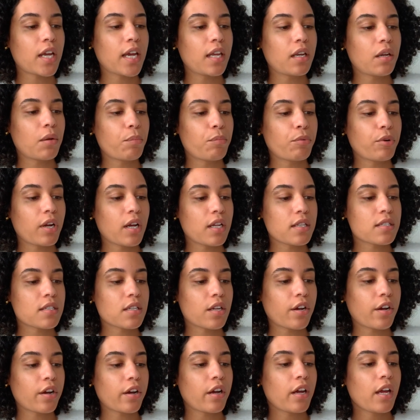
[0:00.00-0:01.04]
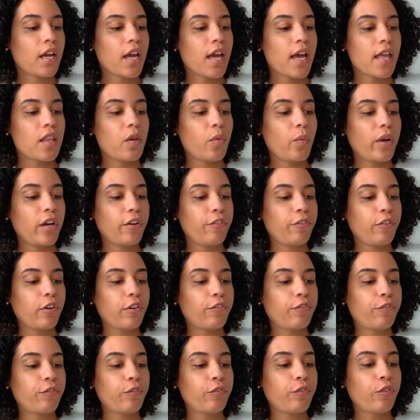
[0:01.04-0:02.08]
and bronzer and then wear for
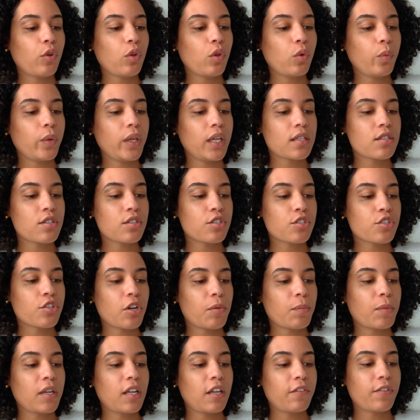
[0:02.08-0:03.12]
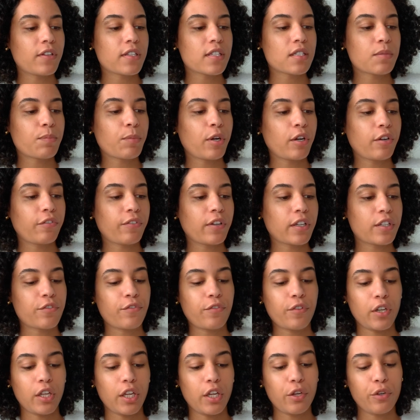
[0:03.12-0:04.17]
a full week to determine if it's perfect
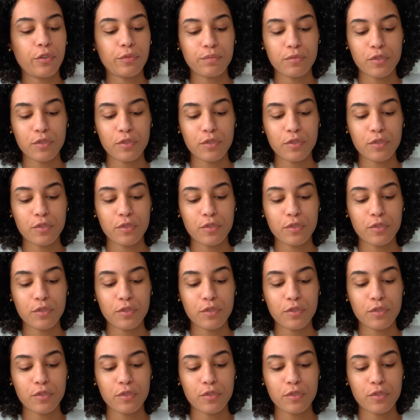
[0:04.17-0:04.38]
for you.